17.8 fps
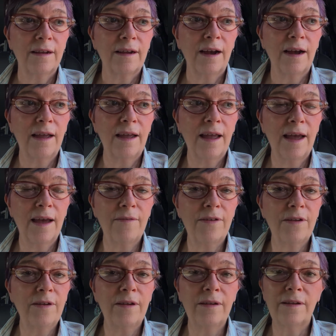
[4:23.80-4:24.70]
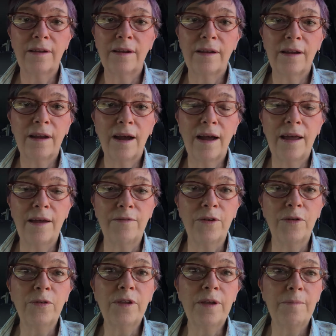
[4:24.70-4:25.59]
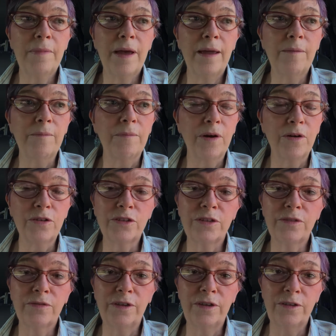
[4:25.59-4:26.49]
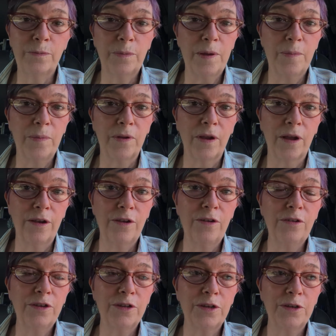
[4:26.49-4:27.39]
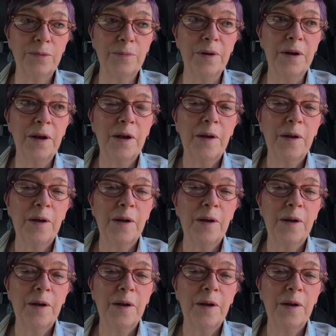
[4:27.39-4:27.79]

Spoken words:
I have only met most of these people on YouTube,